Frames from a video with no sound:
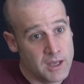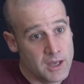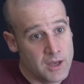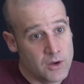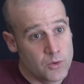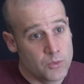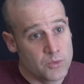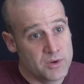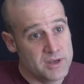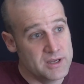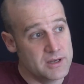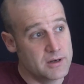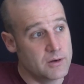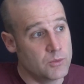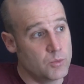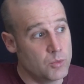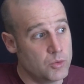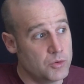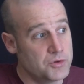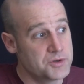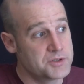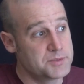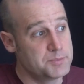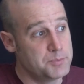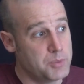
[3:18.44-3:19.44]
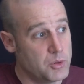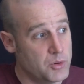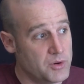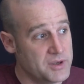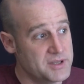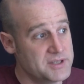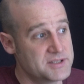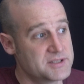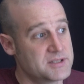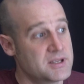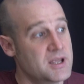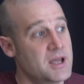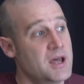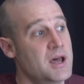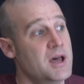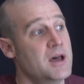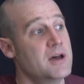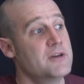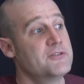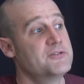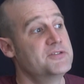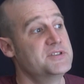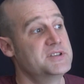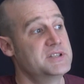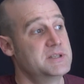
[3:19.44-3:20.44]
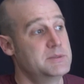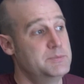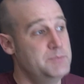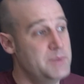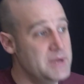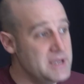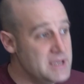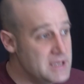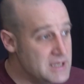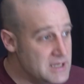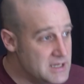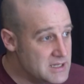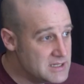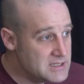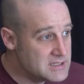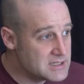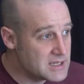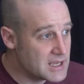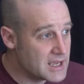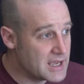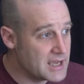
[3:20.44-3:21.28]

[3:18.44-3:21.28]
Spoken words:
We award points for speed,